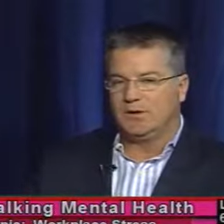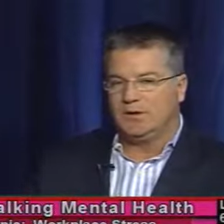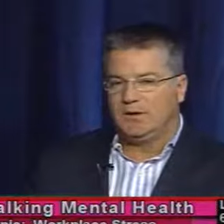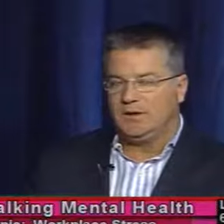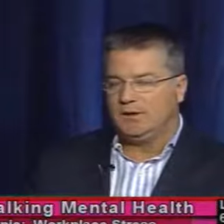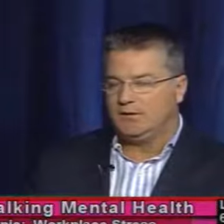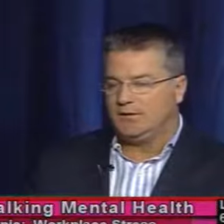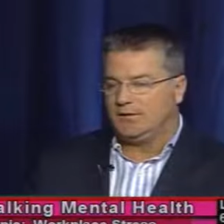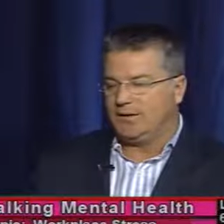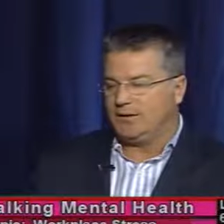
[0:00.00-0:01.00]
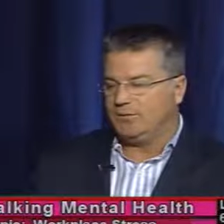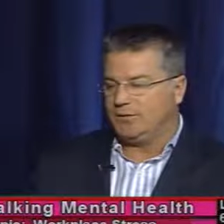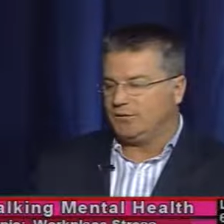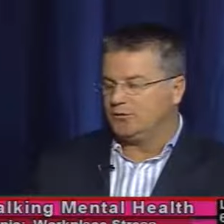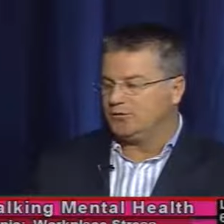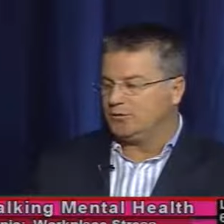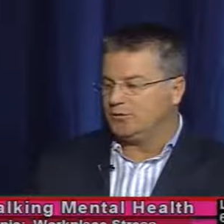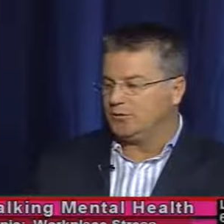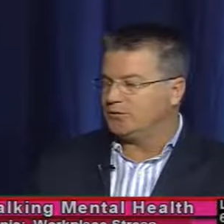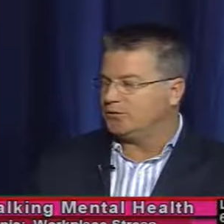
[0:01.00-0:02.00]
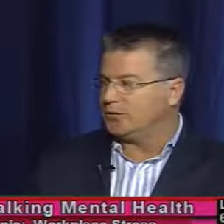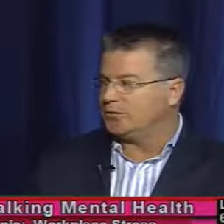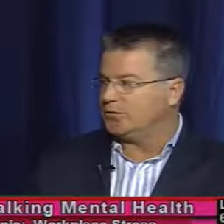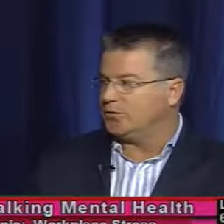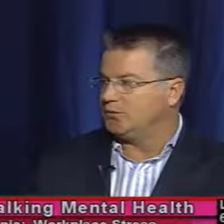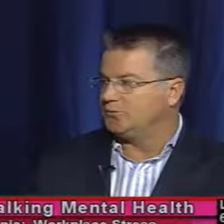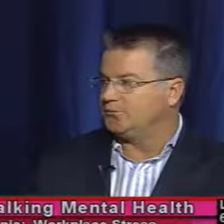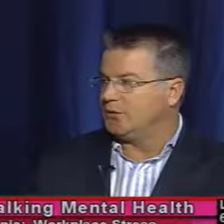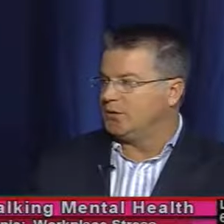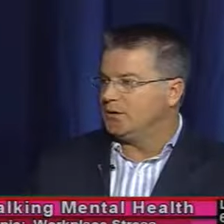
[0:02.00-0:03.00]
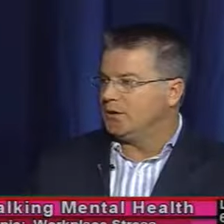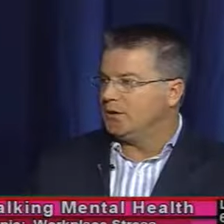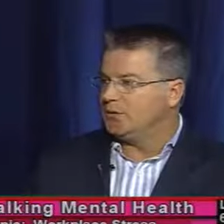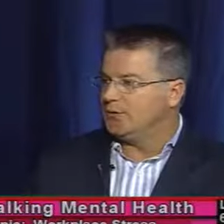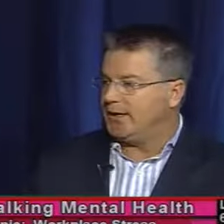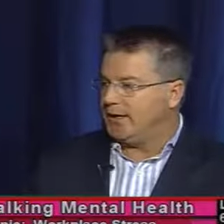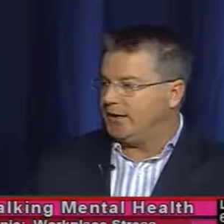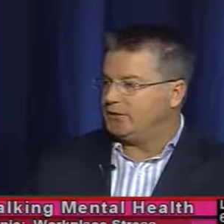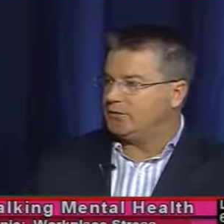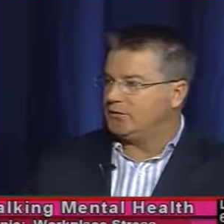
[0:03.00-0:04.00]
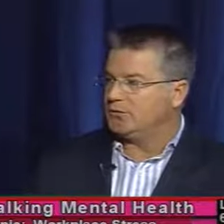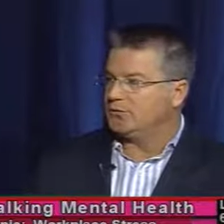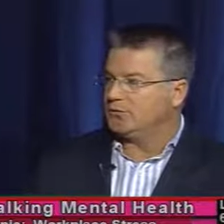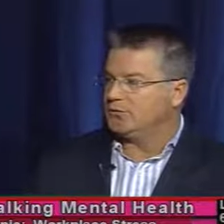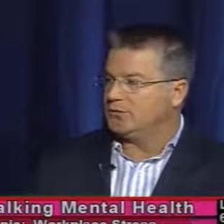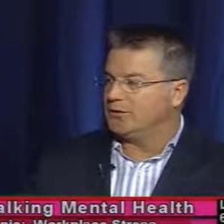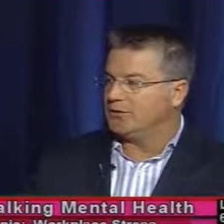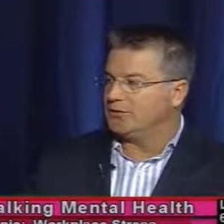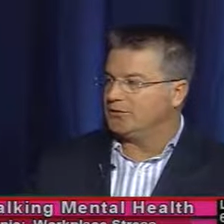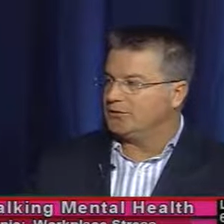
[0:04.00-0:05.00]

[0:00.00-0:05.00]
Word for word: and uh, that can be extremely stressful. Yeah, yeah. I would add to those careers